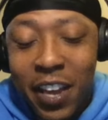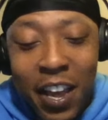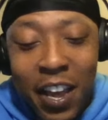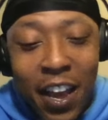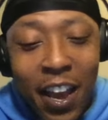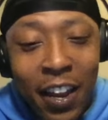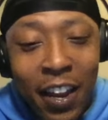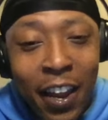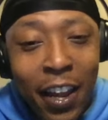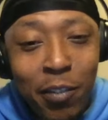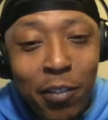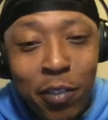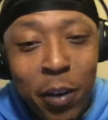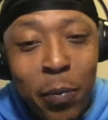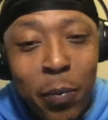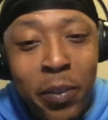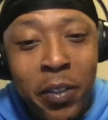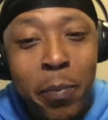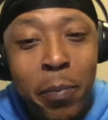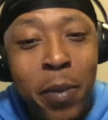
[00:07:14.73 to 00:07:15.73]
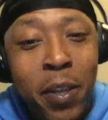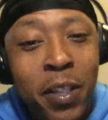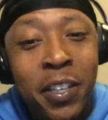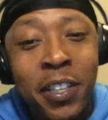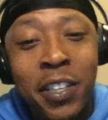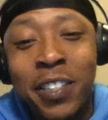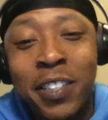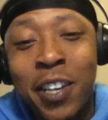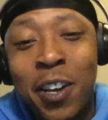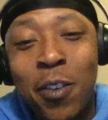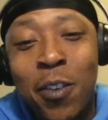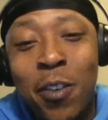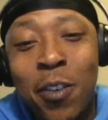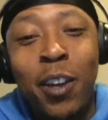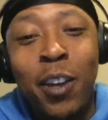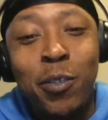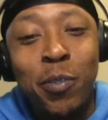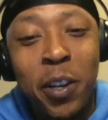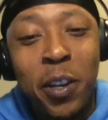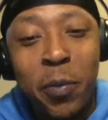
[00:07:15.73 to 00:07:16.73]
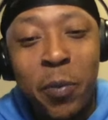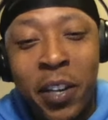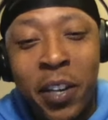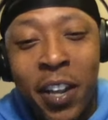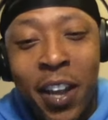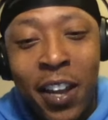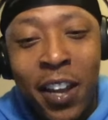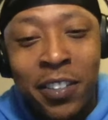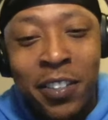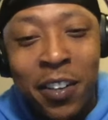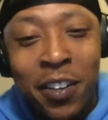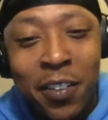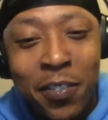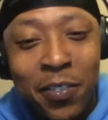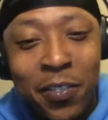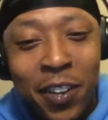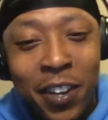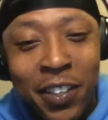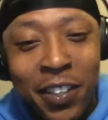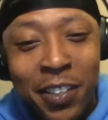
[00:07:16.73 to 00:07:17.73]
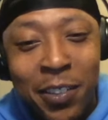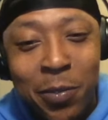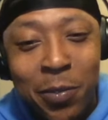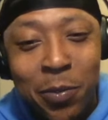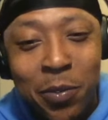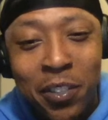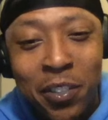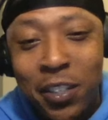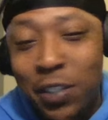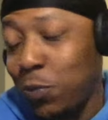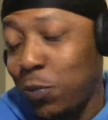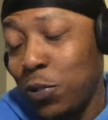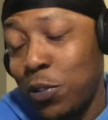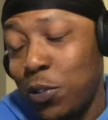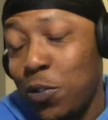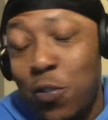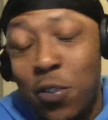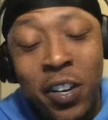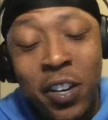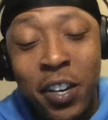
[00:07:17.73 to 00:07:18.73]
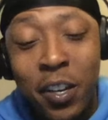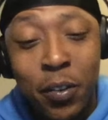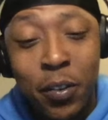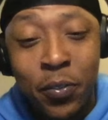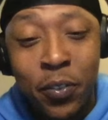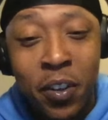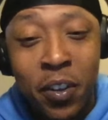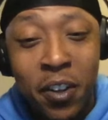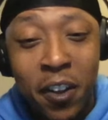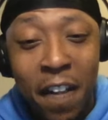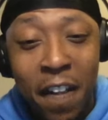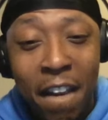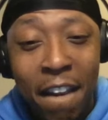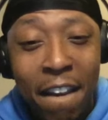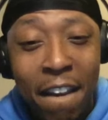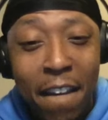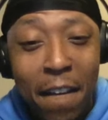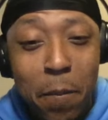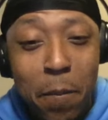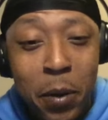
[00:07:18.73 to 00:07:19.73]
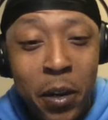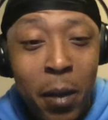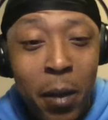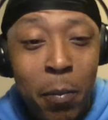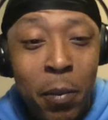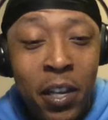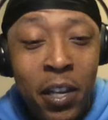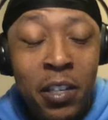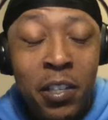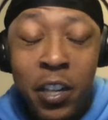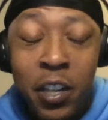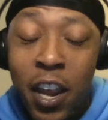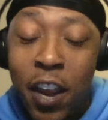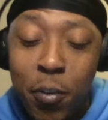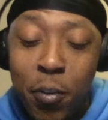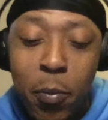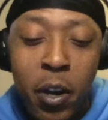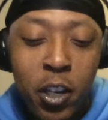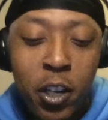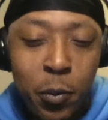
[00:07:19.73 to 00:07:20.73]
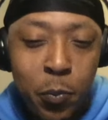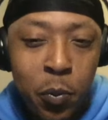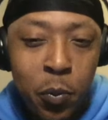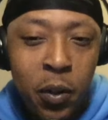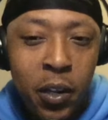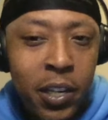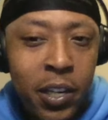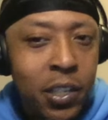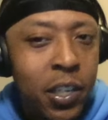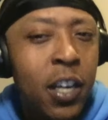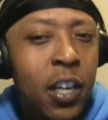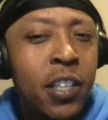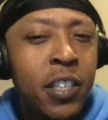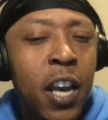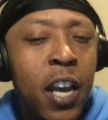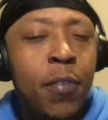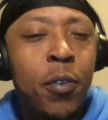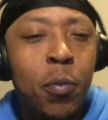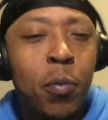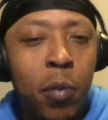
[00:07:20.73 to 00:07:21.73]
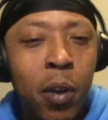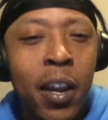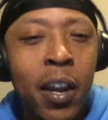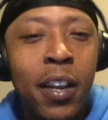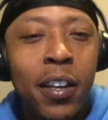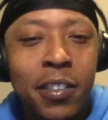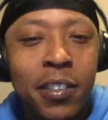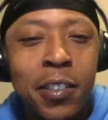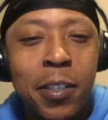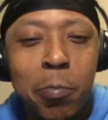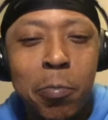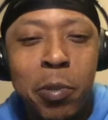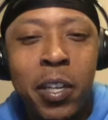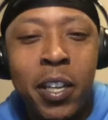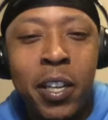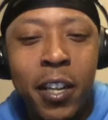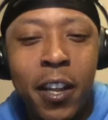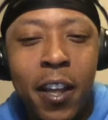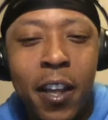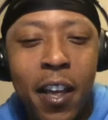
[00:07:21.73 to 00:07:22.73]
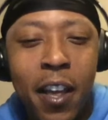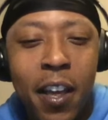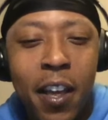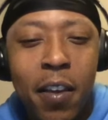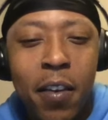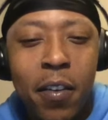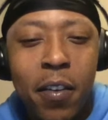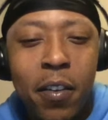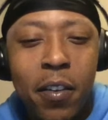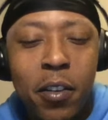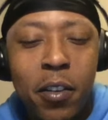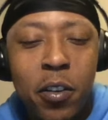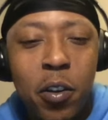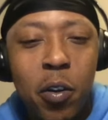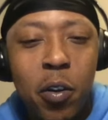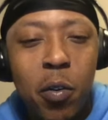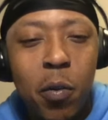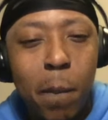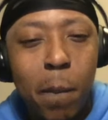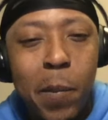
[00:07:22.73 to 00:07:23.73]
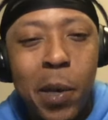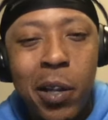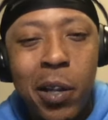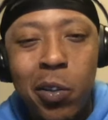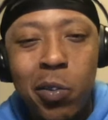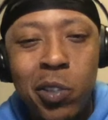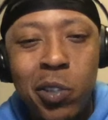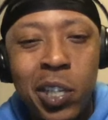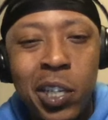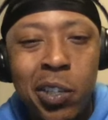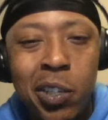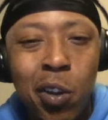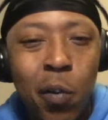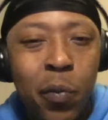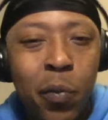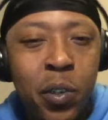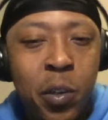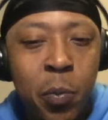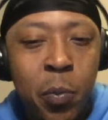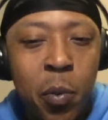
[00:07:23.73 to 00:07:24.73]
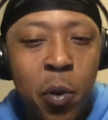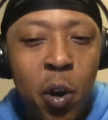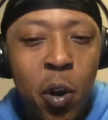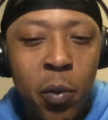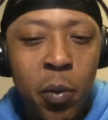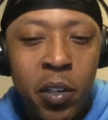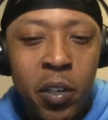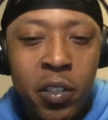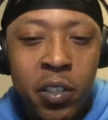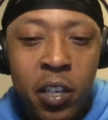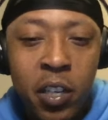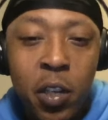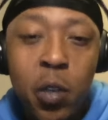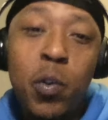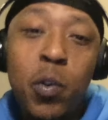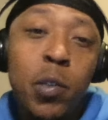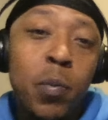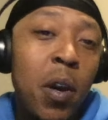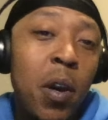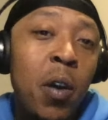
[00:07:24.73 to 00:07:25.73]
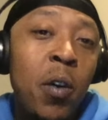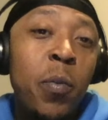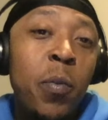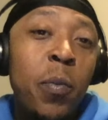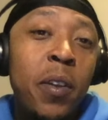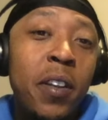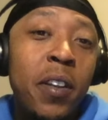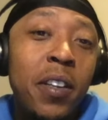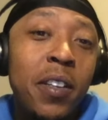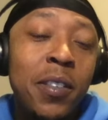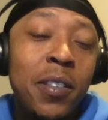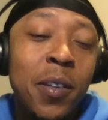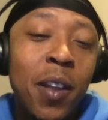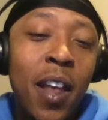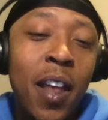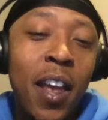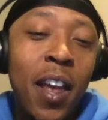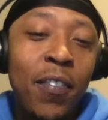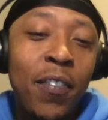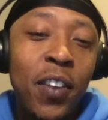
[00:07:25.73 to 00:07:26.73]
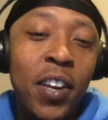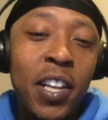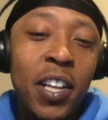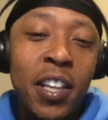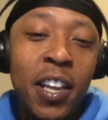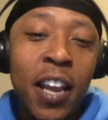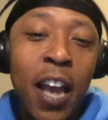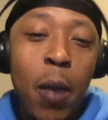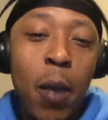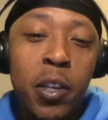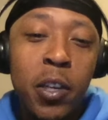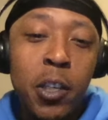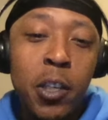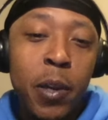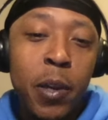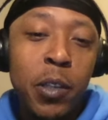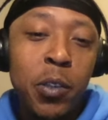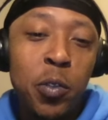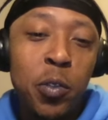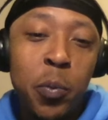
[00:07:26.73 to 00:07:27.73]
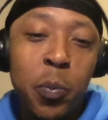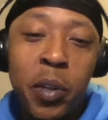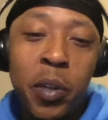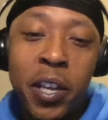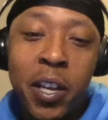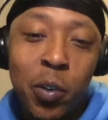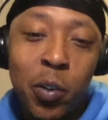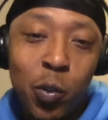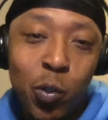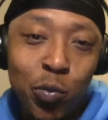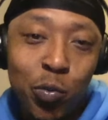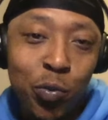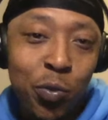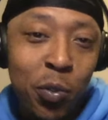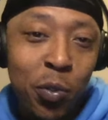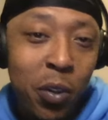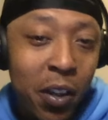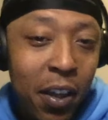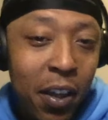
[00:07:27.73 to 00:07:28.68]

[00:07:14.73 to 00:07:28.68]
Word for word: i like drake with the melodies i don't like drake when he act tough like this this was corny as fuck but i mean to everybody's point he does have a right to be you know, a little ticked off with DeMar because like you was my homie. So like if anything, I would expect you to play a neutral